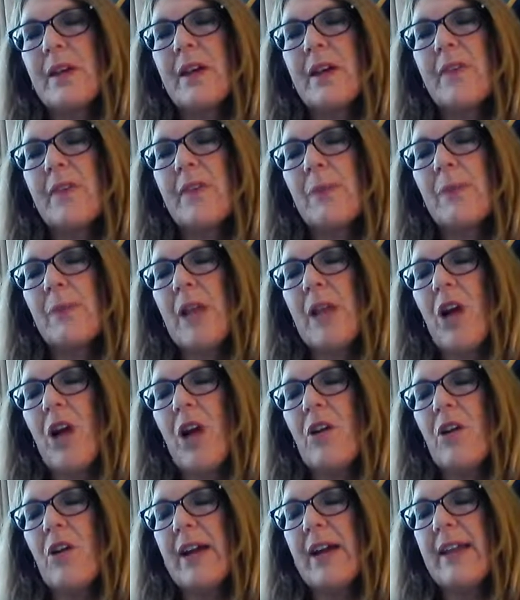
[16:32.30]
They
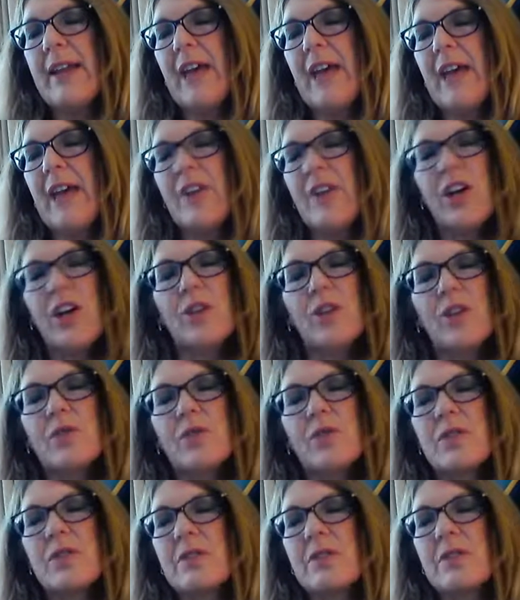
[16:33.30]
belong in heavy
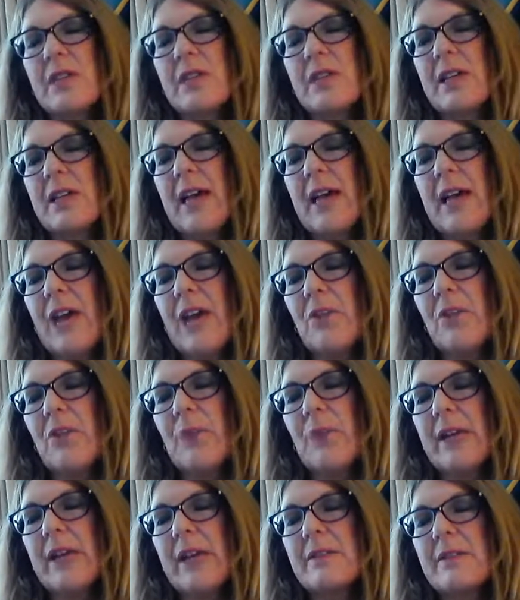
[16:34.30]
coats, heather
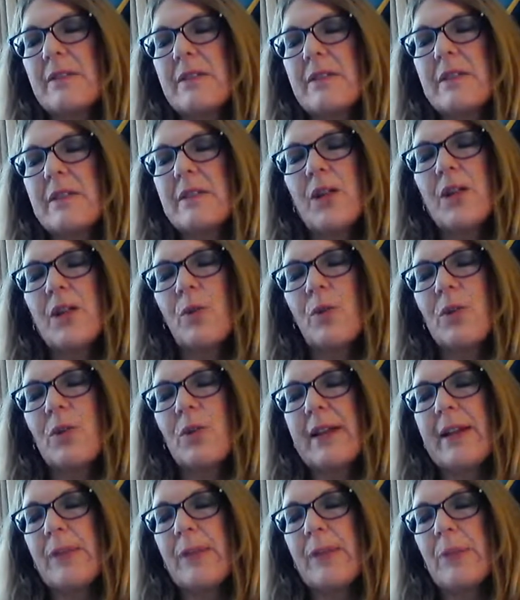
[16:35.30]
mix,
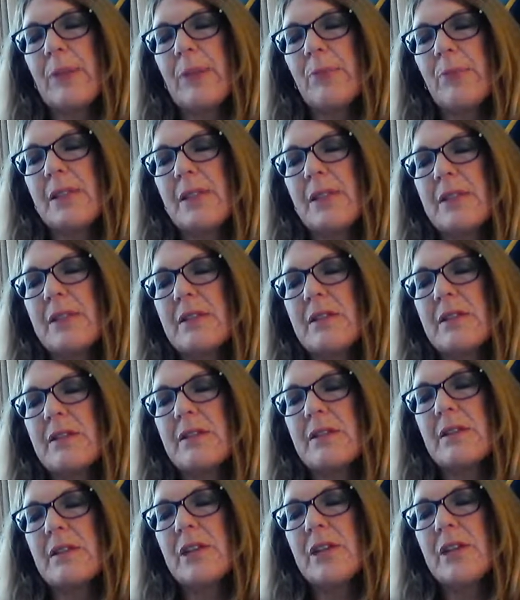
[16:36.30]
with gleaming
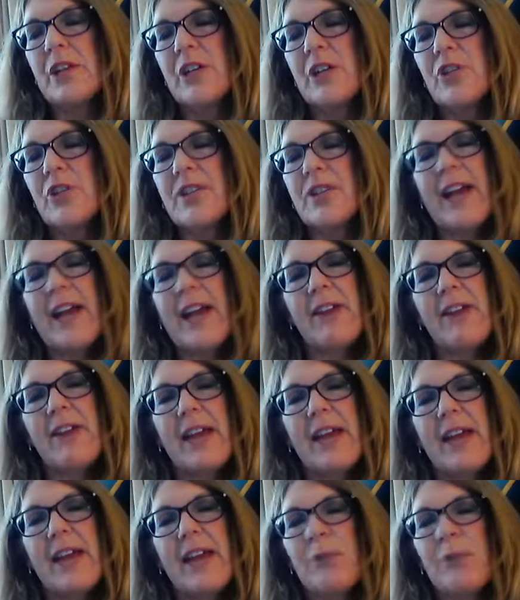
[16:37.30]
buttons, should
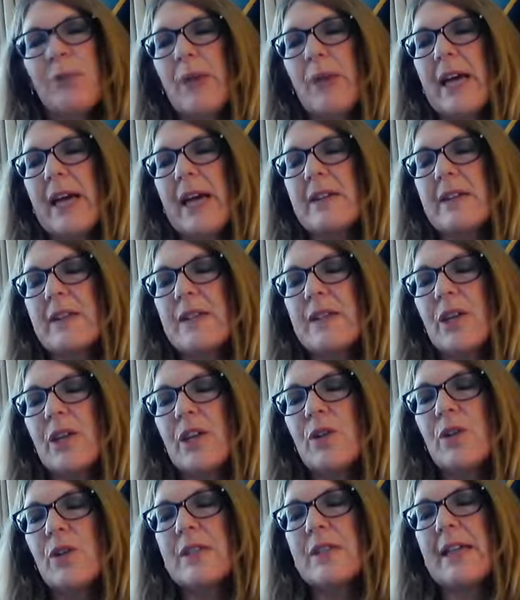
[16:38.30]
carry handbags
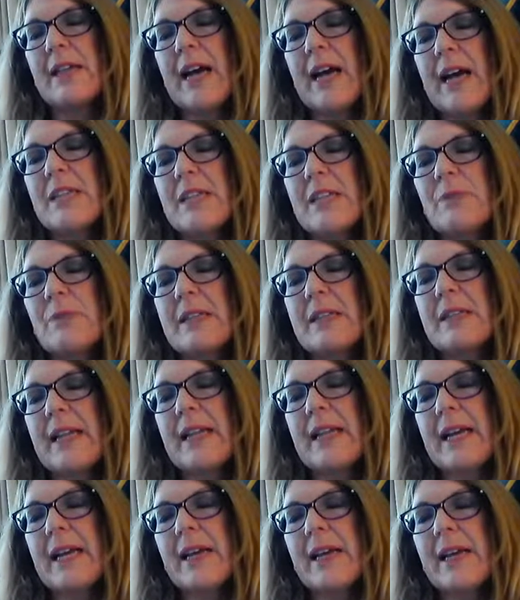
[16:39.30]
whose clasps
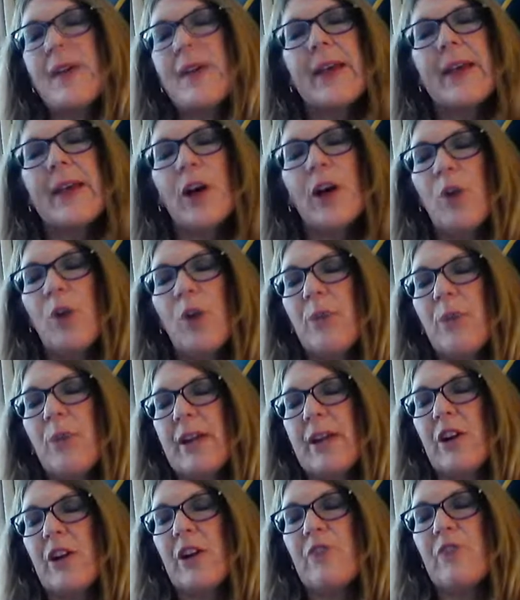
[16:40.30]
click,
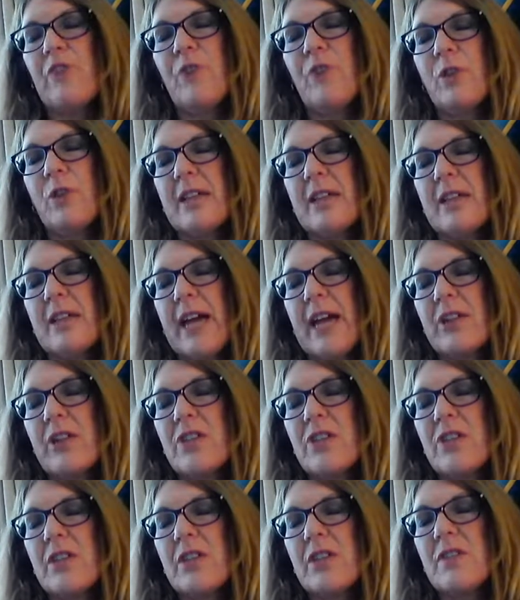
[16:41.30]
opening unfolded
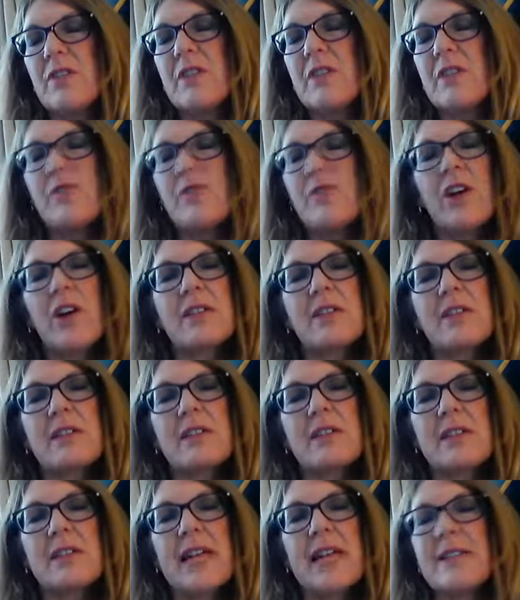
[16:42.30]
handkerchiefs,
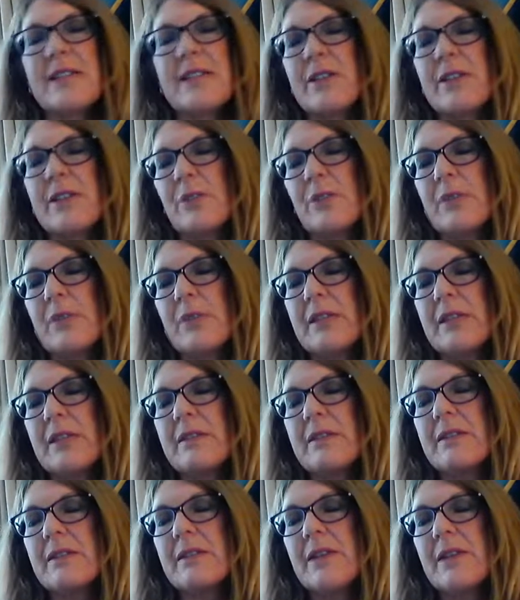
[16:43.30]
boxes, glacier
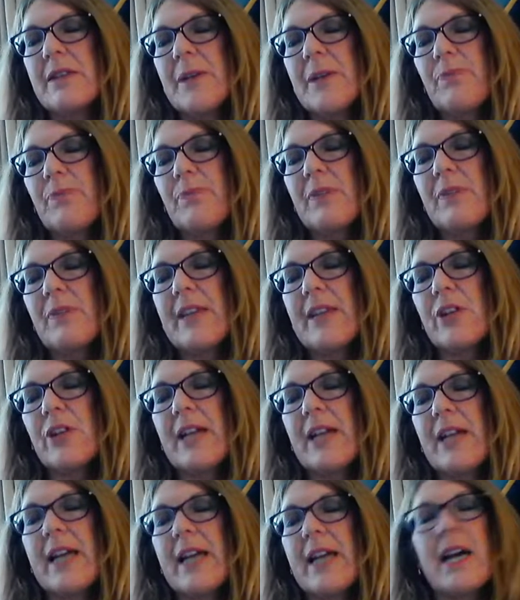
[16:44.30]
mints. They
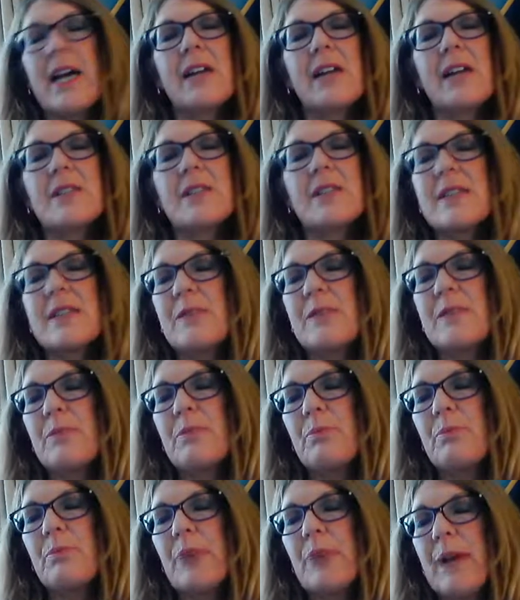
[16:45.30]
look like ants.
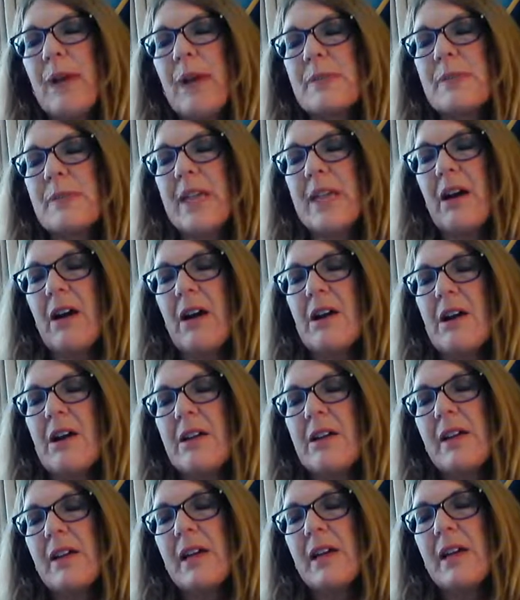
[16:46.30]
Perhaps they
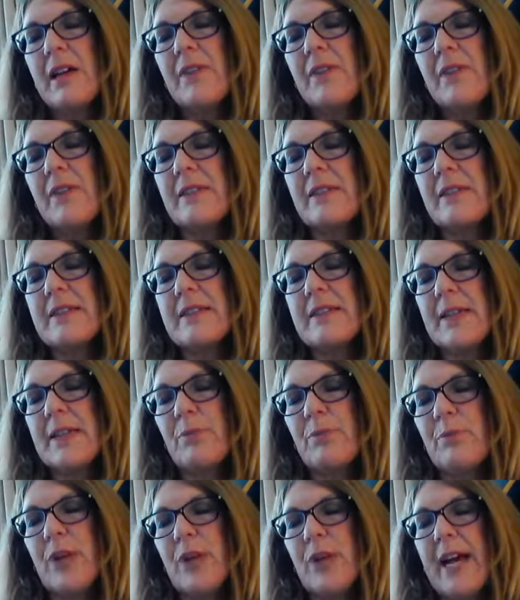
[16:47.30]
are. The
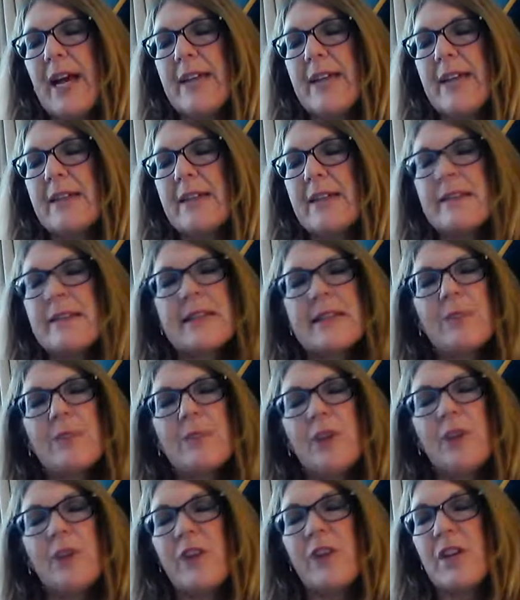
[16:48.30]
unseen bride,
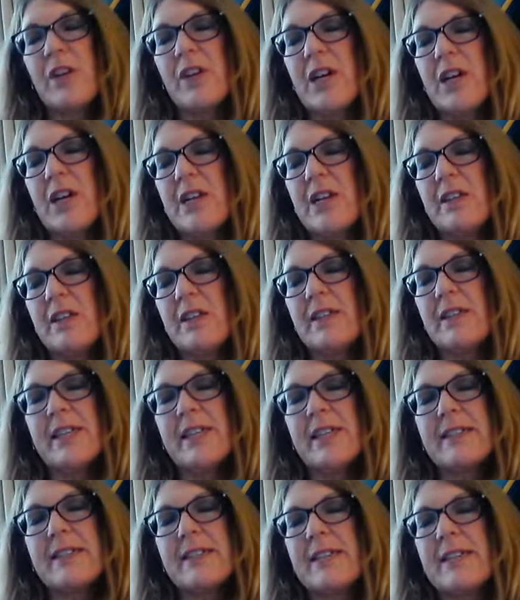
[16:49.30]
slip of a girl,
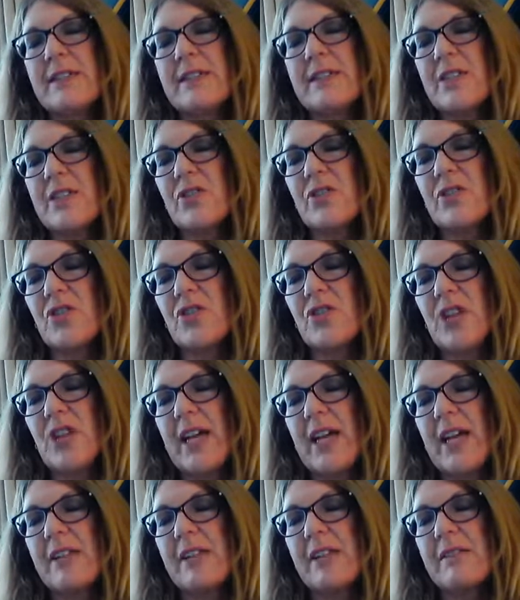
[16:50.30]
a dead sister's
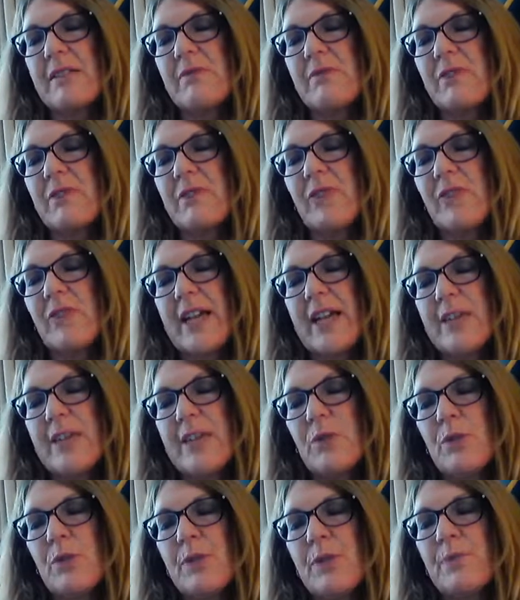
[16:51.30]
child, the
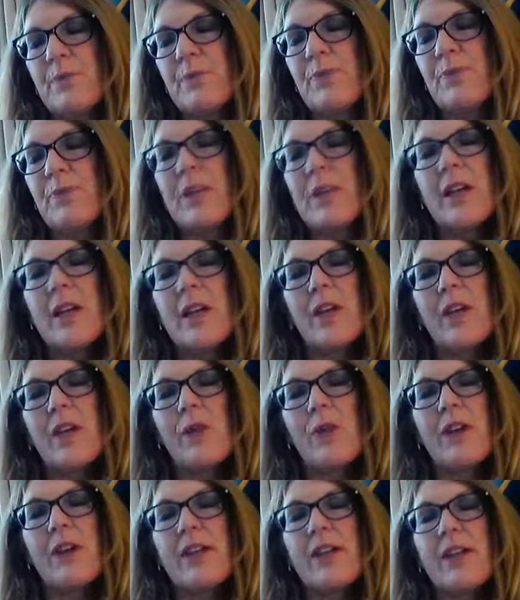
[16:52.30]
flighty one,
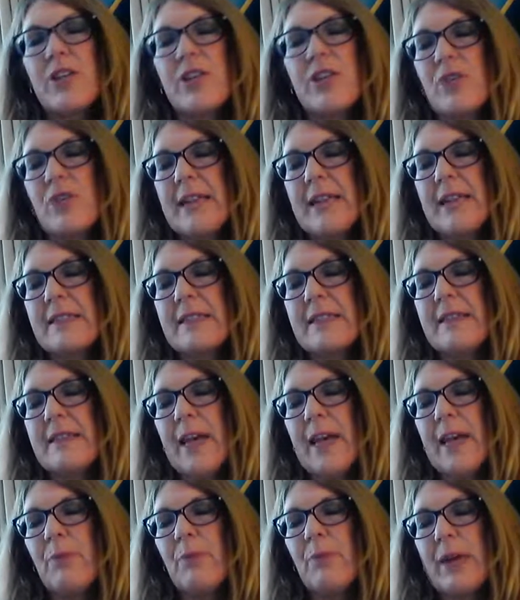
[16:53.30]
wearing a dress
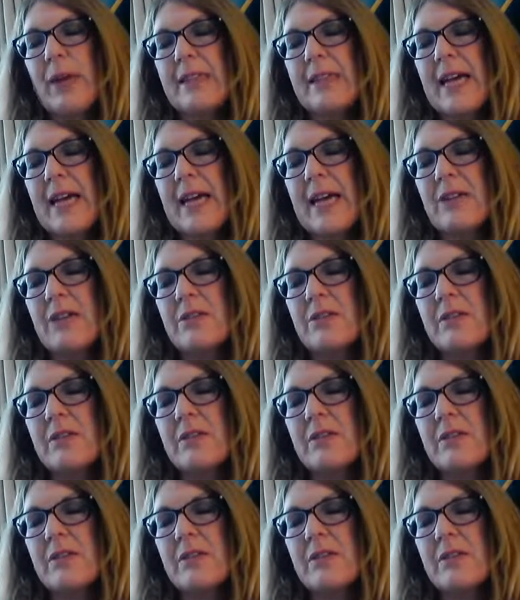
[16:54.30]
they picked out,